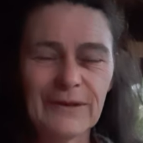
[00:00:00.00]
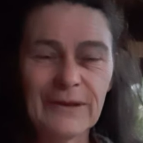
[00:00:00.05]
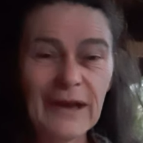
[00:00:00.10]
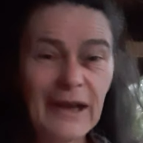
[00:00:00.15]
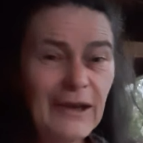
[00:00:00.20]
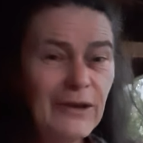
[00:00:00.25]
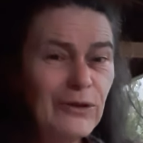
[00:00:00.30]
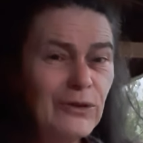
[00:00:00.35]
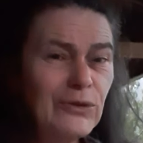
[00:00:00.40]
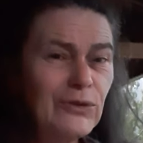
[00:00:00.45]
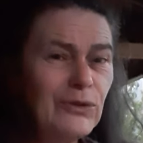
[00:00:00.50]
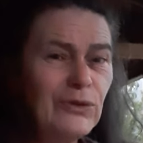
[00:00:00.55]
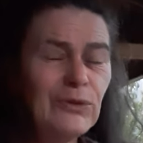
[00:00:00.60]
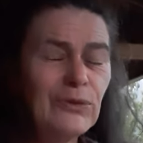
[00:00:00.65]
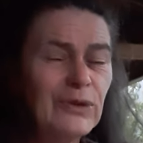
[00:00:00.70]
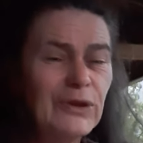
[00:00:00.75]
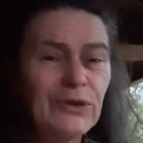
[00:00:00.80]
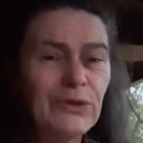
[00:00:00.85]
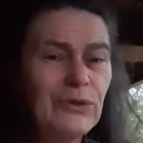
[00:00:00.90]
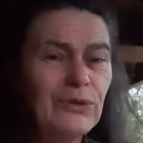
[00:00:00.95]
And then you do,
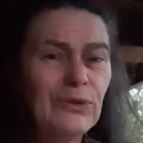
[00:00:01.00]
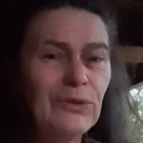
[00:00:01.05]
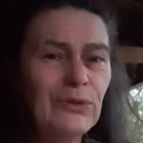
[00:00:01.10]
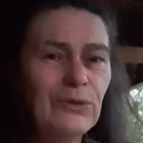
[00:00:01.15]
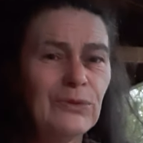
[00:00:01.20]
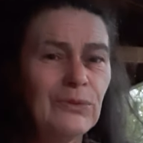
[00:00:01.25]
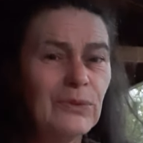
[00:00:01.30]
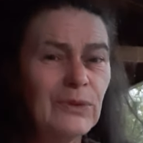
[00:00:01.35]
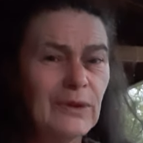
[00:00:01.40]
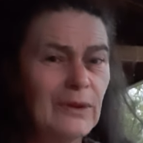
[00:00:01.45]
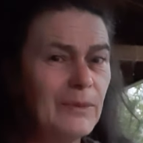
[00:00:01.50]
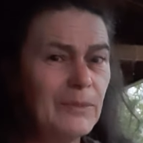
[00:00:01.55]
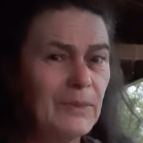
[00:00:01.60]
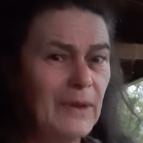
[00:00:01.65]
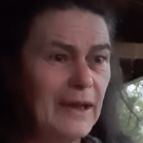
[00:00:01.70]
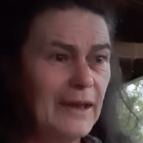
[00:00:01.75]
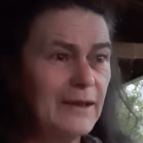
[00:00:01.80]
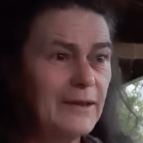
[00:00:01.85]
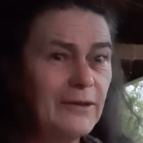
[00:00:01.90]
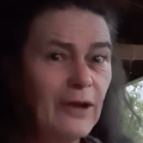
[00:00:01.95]
and you do you
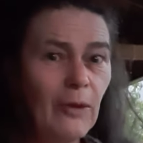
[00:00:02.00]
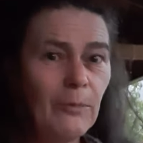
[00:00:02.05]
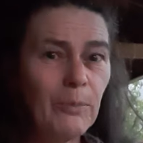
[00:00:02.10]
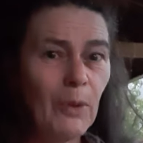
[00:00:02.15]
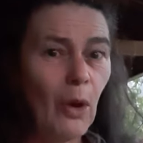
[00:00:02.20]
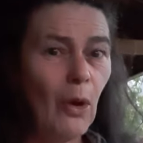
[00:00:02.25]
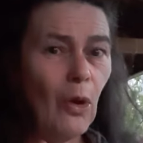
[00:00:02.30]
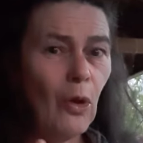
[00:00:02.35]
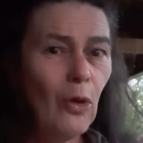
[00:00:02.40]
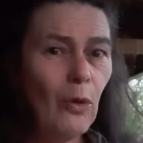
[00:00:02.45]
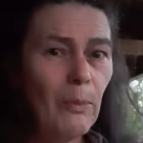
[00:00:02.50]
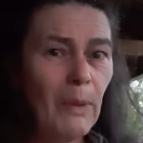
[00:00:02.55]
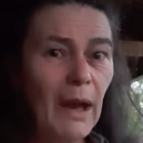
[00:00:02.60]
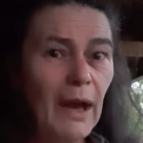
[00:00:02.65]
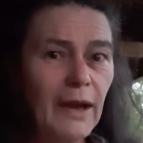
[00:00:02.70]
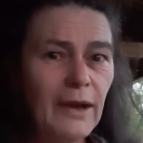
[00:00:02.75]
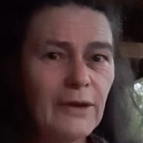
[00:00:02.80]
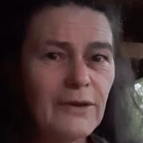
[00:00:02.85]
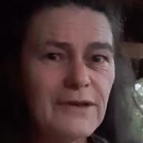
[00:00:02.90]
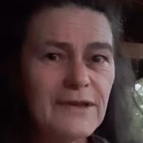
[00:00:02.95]
end up all
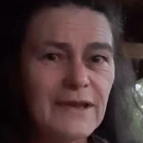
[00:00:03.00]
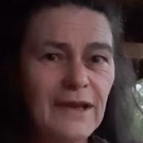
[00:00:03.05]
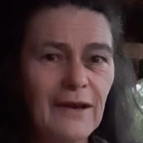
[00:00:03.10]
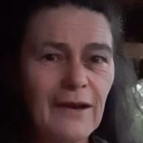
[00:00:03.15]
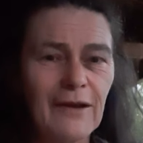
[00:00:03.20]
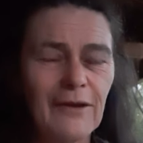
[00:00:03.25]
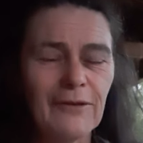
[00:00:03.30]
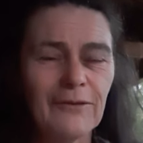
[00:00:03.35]
by yourself.